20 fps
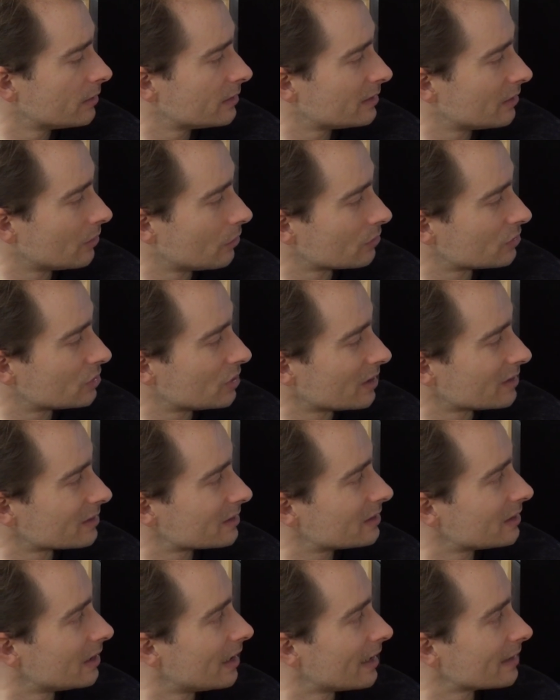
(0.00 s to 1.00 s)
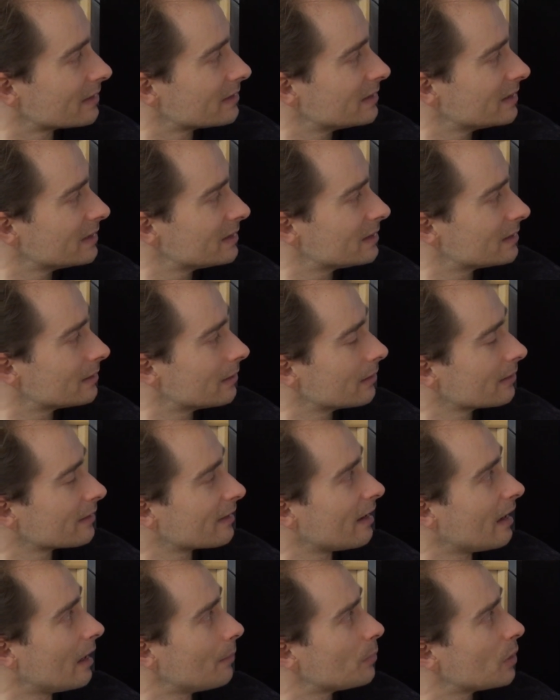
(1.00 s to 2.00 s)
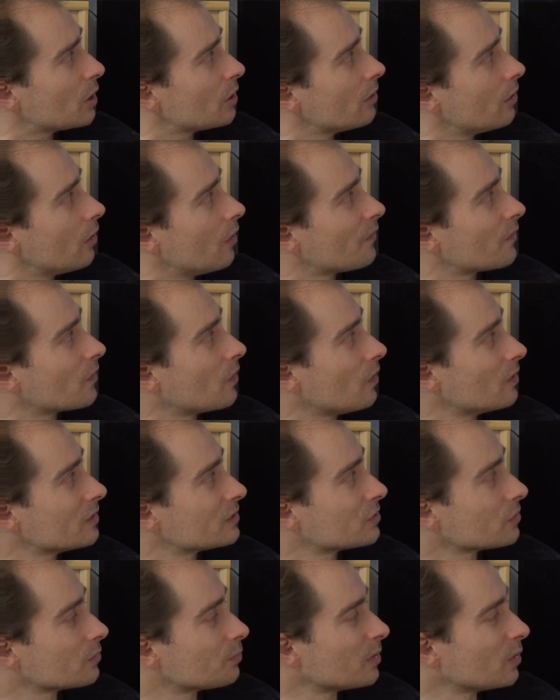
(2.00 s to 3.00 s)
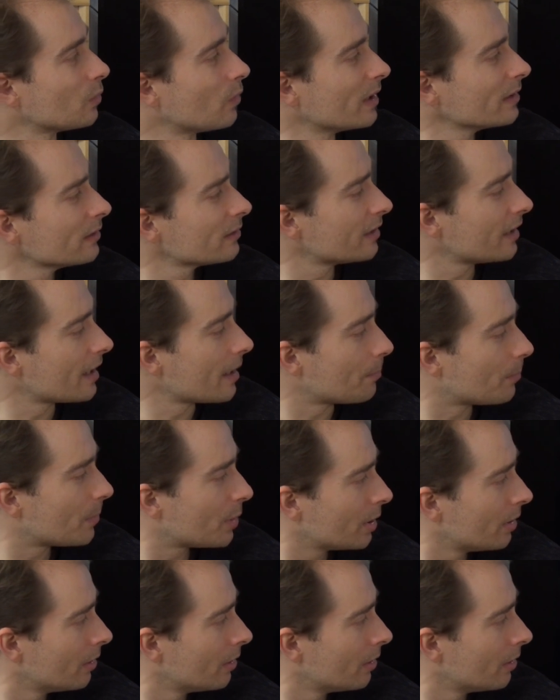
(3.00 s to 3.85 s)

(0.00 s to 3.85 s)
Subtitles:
So just select this. Cup, of course, should be one. Yeah.